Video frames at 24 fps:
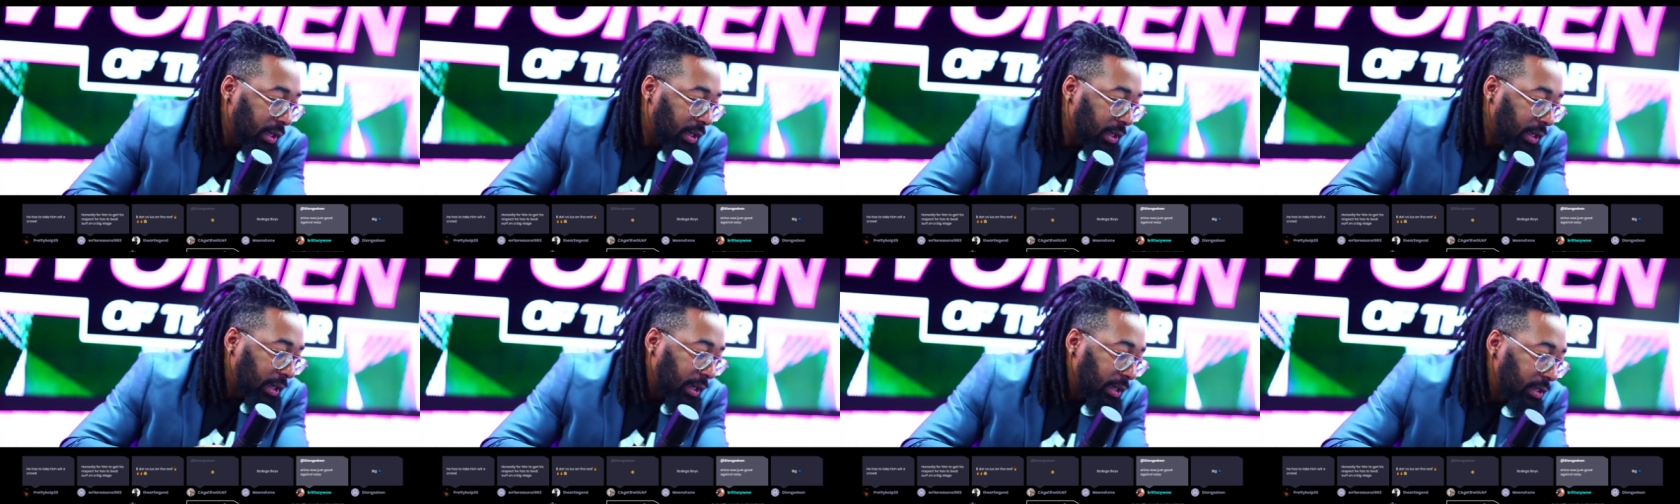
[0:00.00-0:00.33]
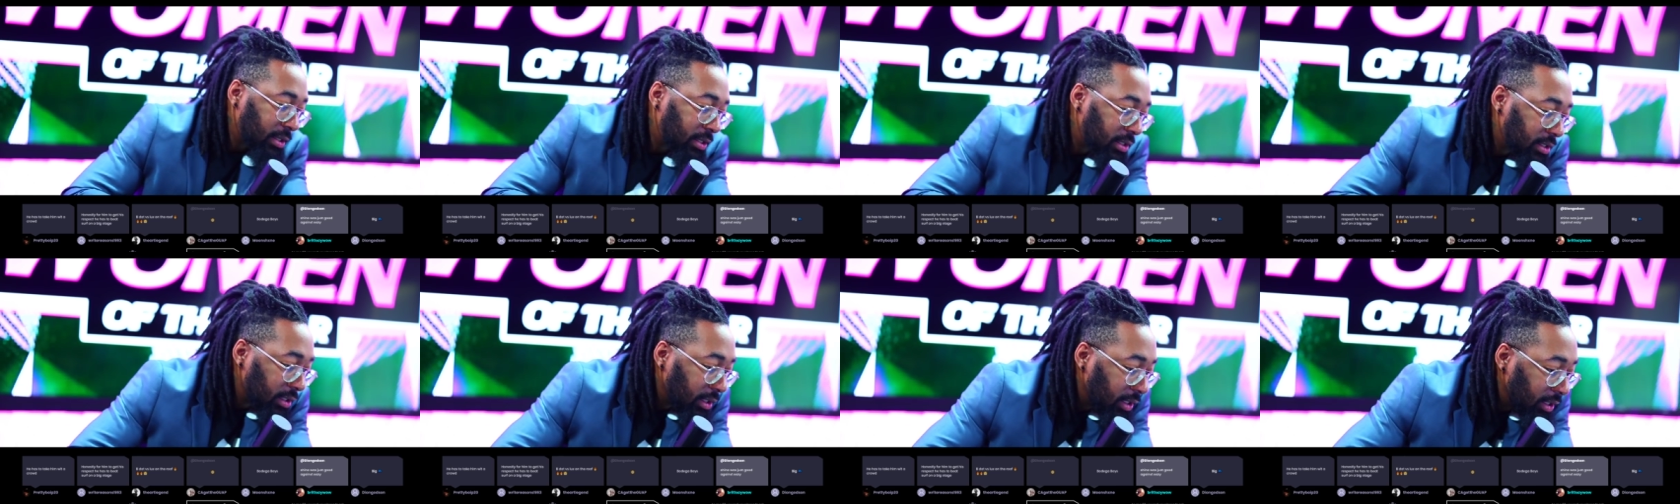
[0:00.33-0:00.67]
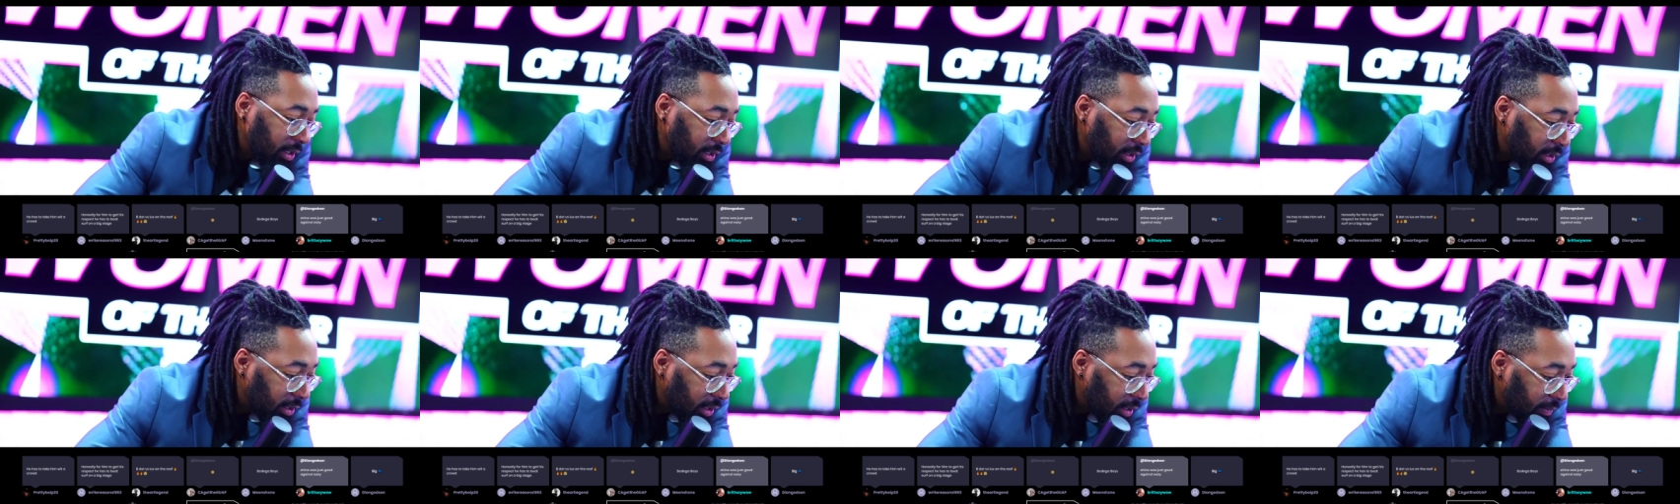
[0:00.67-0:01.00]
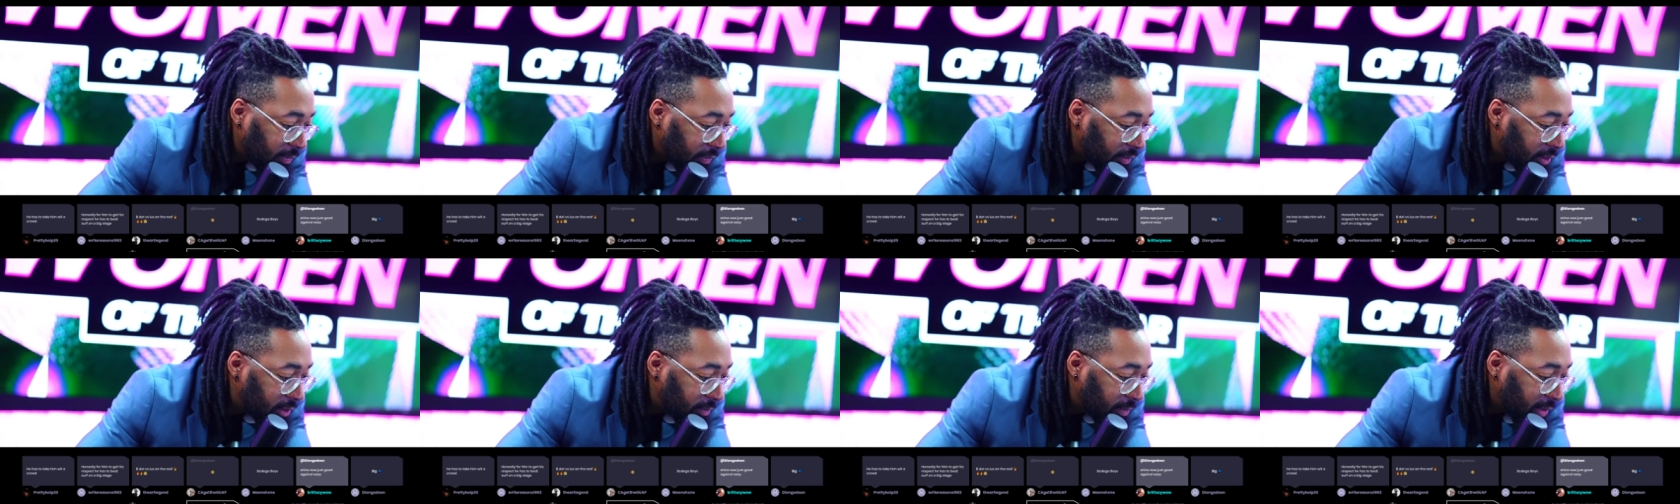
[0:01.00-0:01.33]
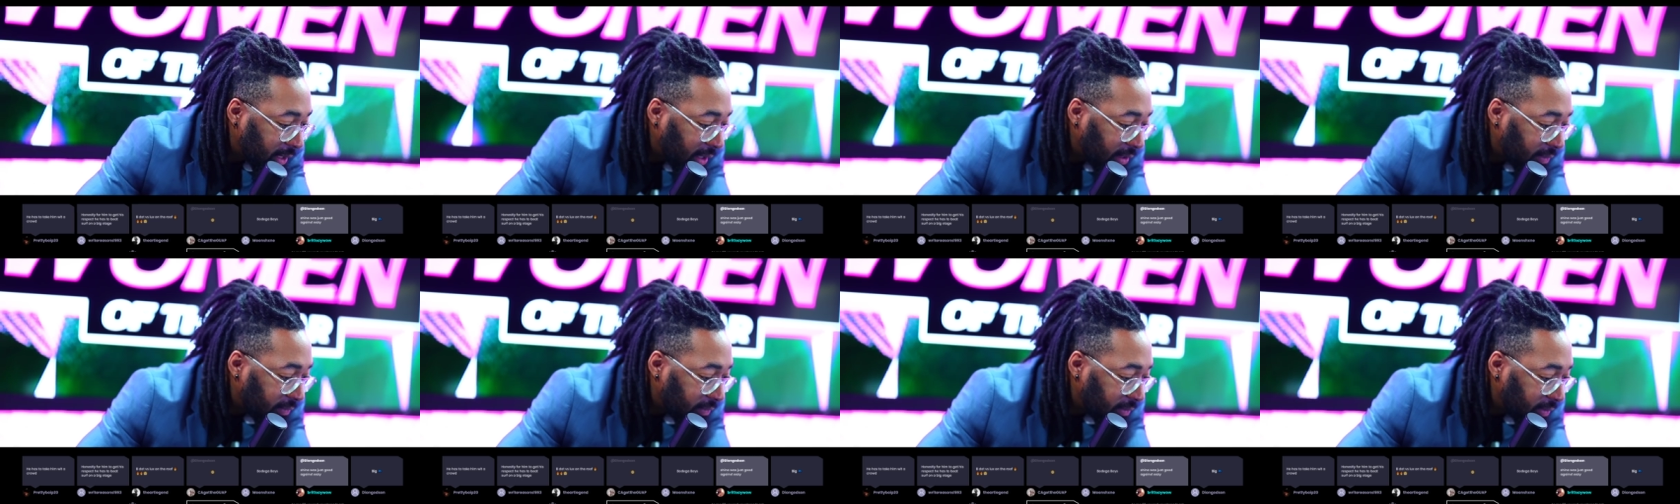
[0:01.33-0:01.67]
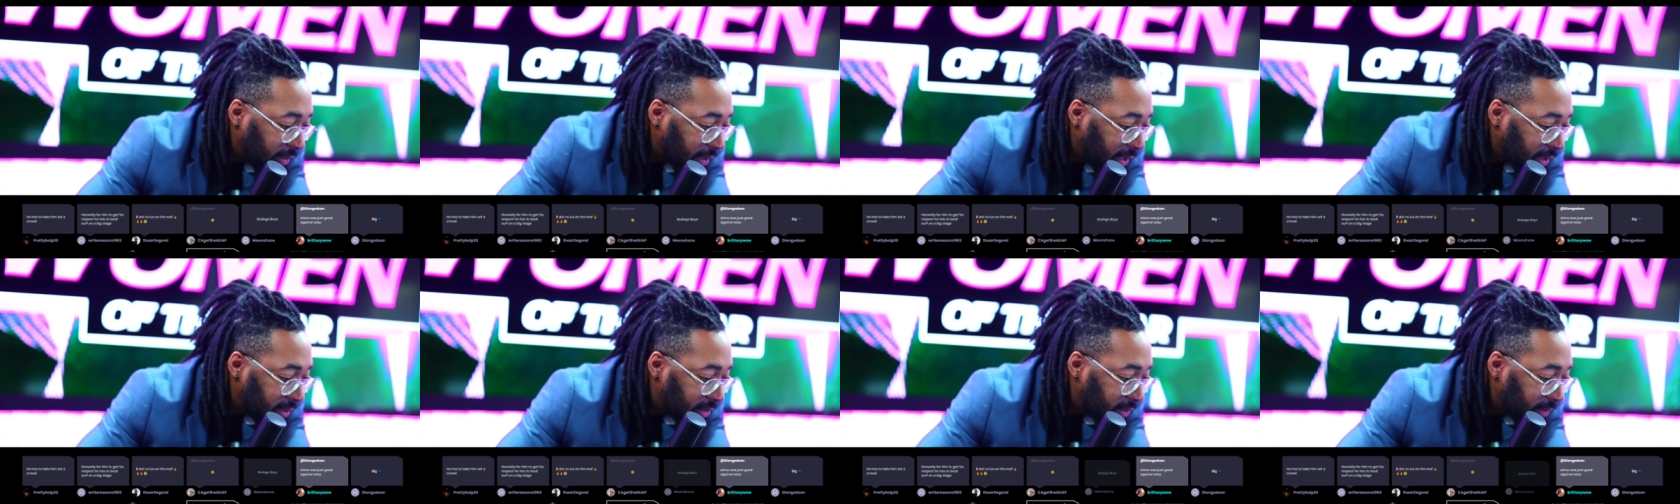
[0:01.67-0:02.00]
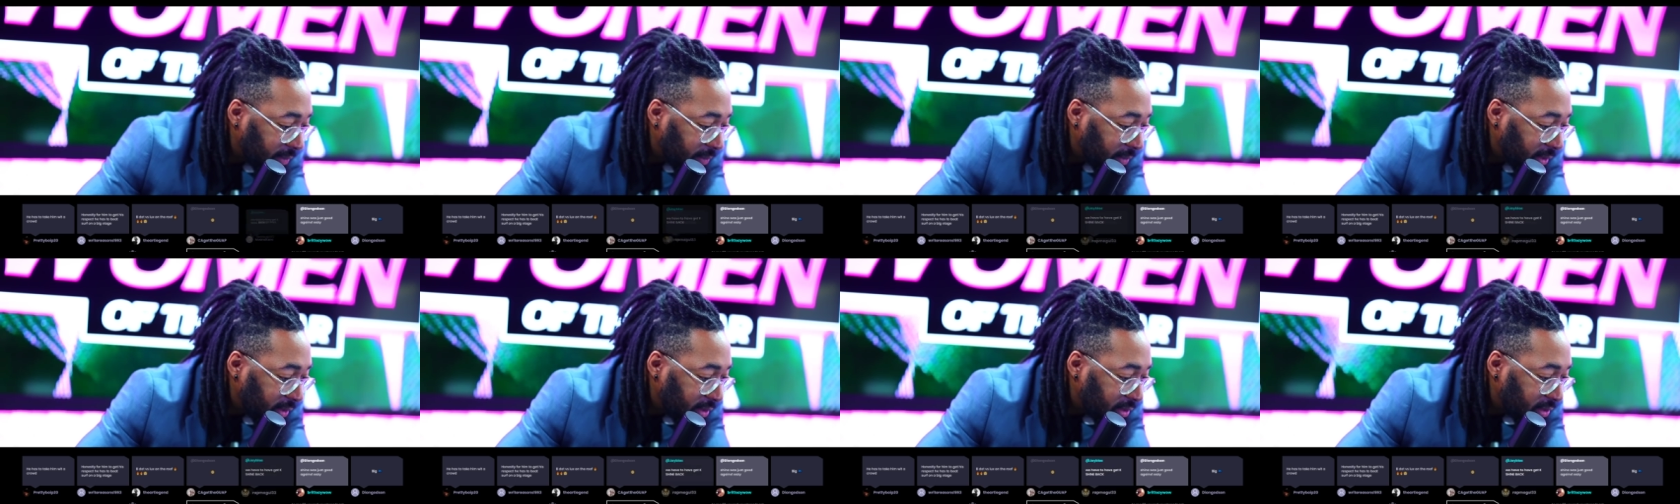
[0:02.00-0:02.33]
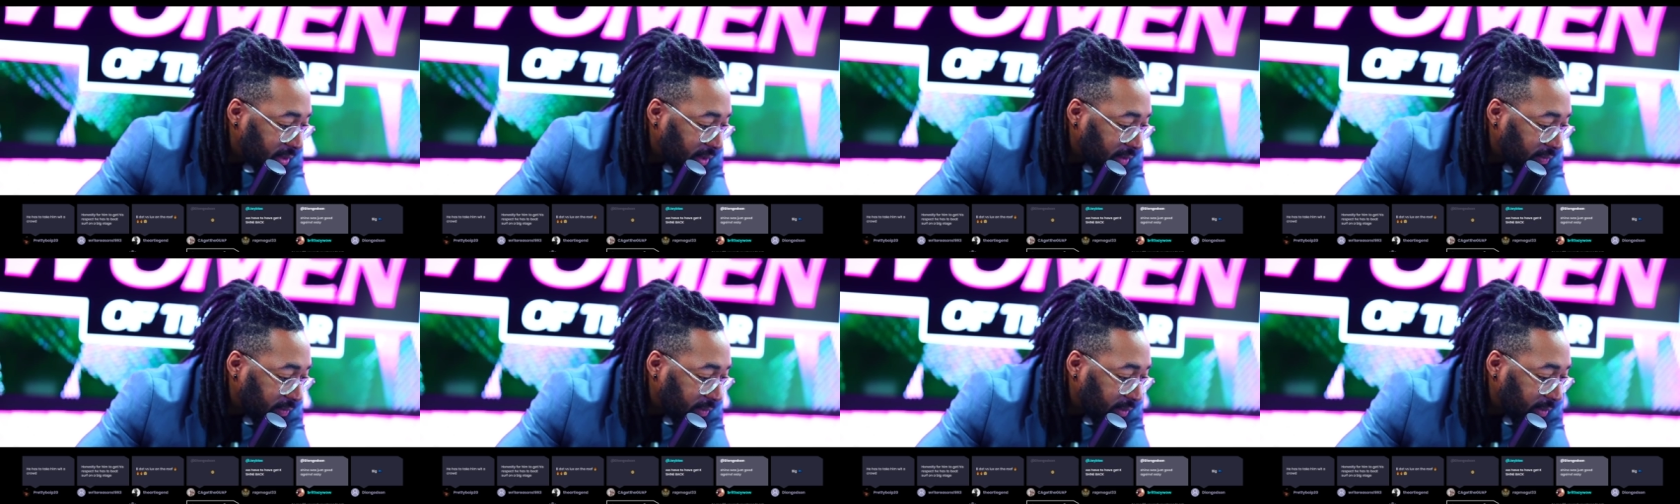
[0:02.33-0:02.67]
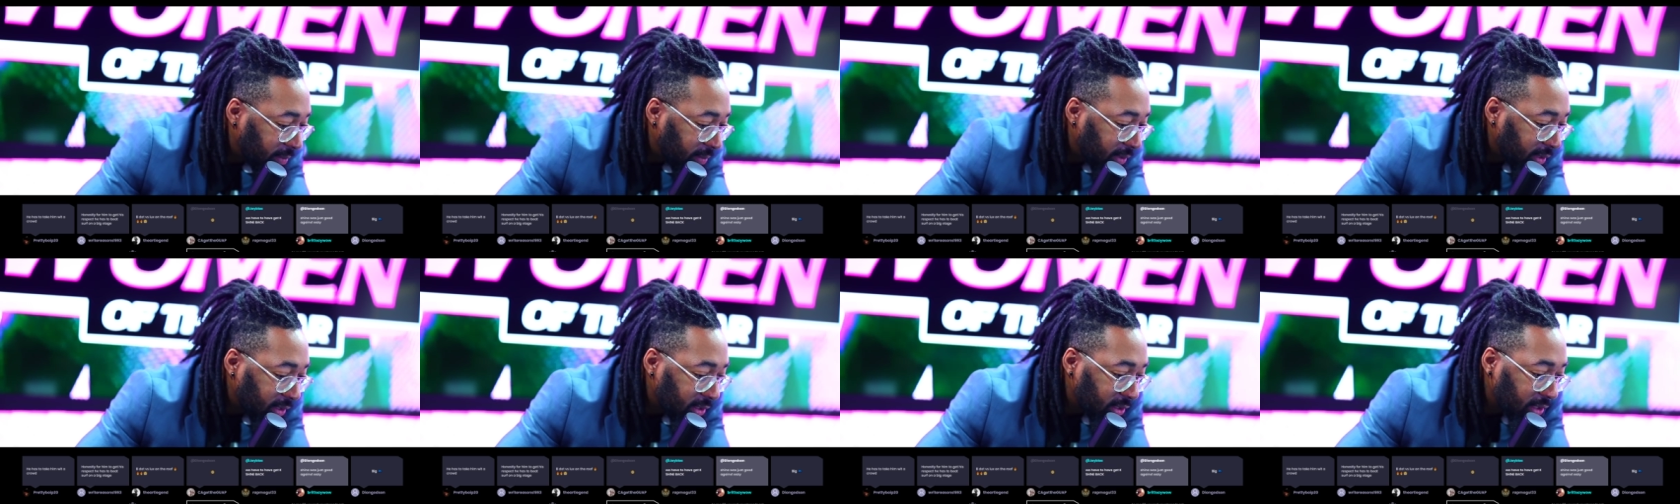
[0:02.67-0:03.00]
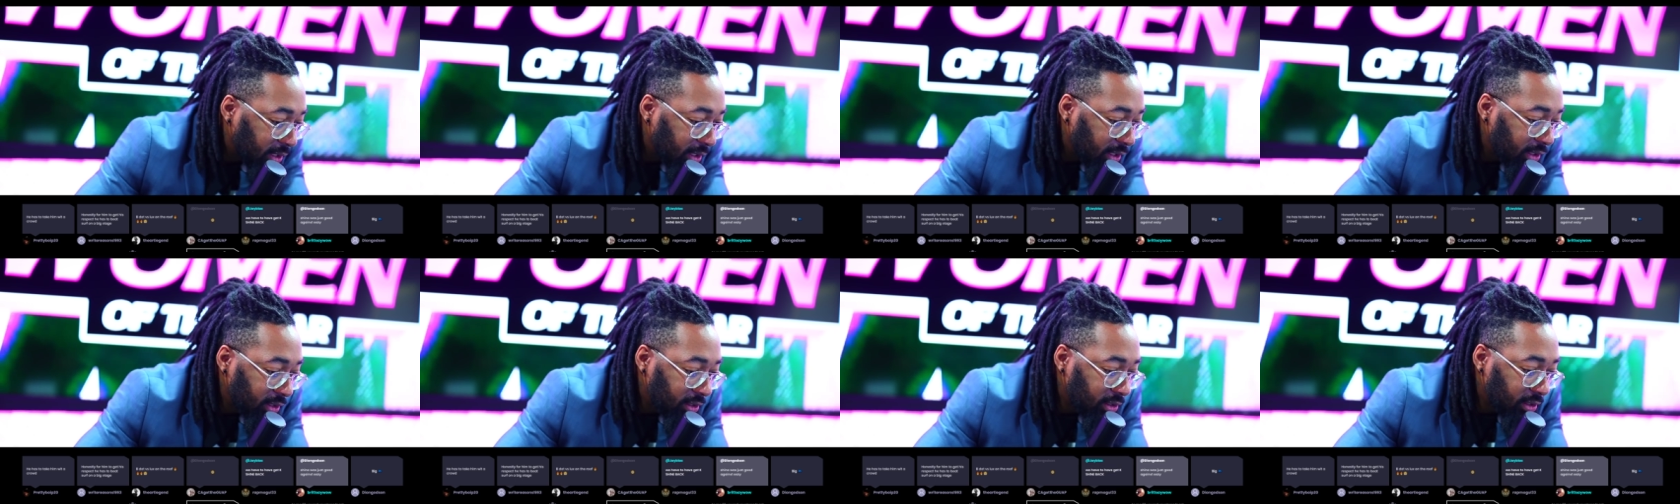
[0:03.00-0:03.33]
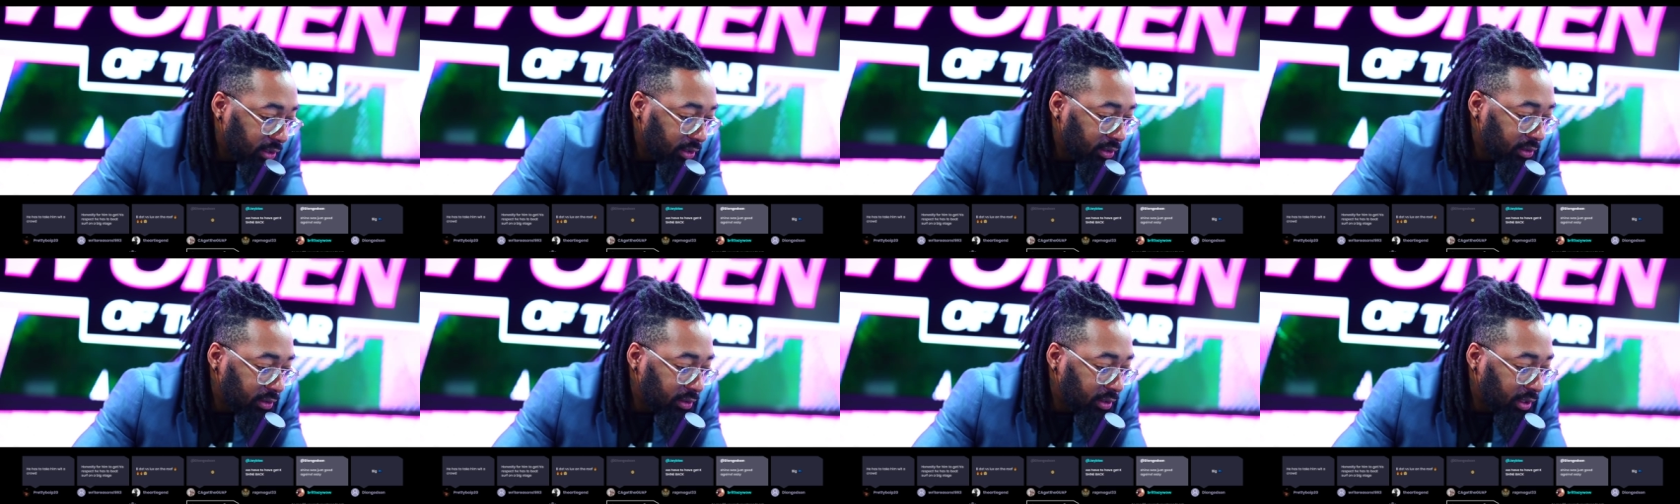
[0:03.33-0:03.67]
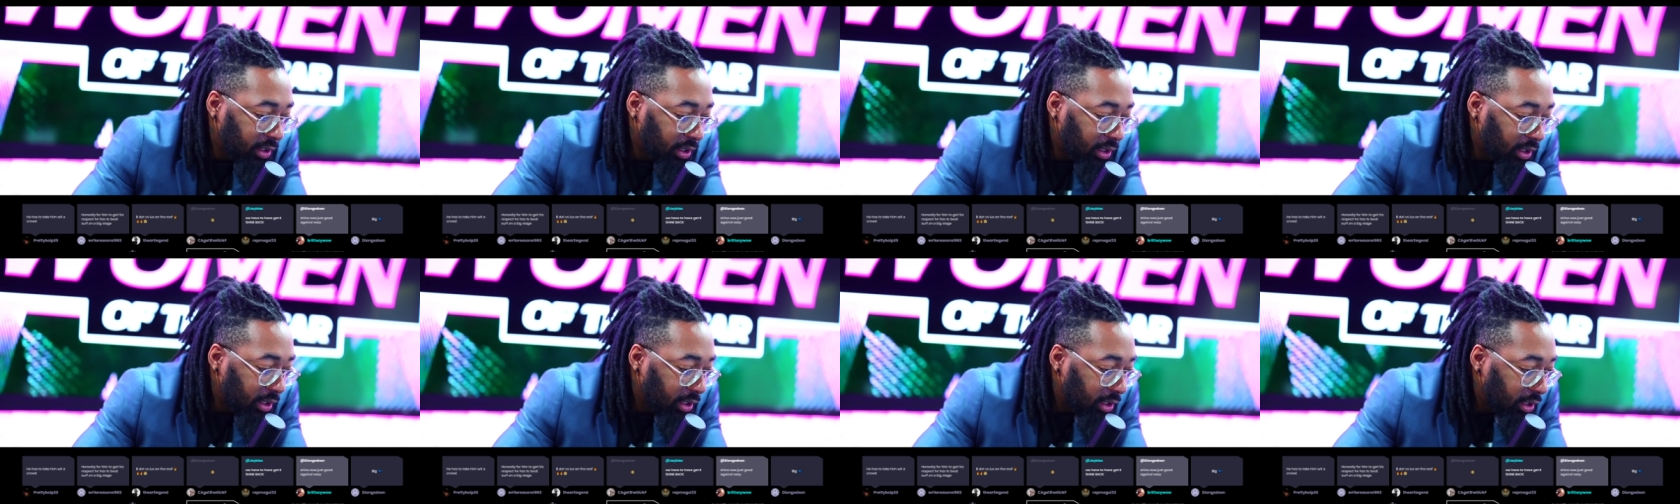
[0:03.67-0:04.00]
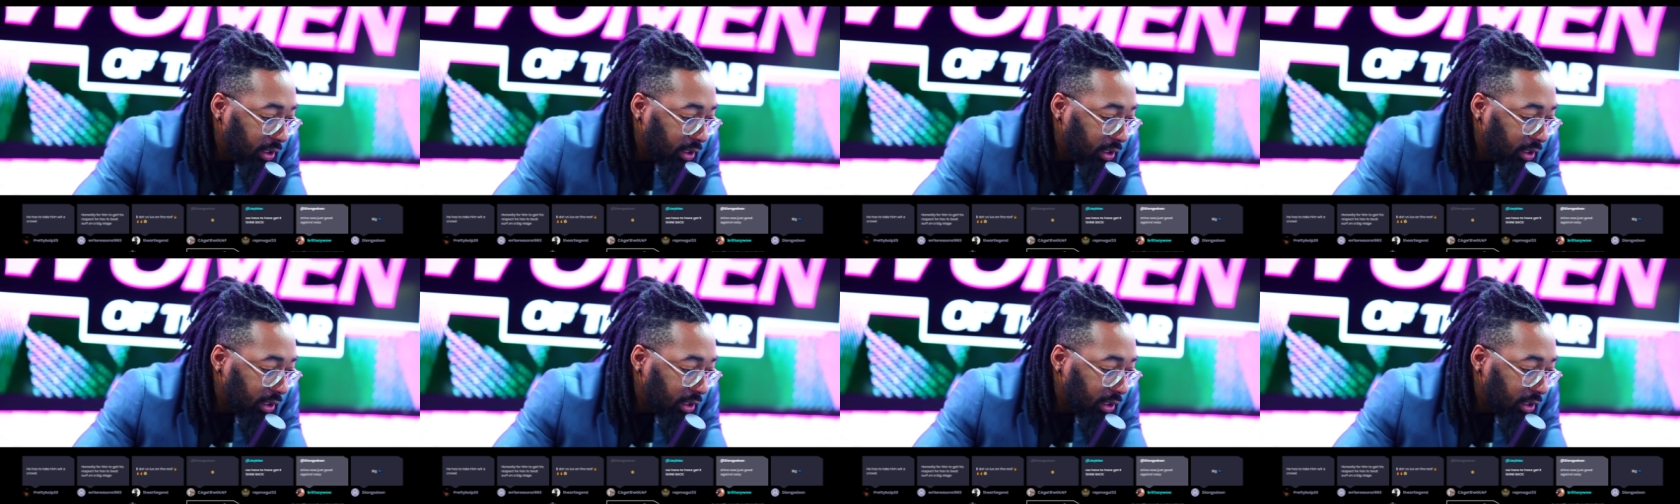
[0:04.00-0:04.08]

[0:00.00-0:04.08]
honestly, give him respect for he has to beat Surf on the big stage. Salute. Uh,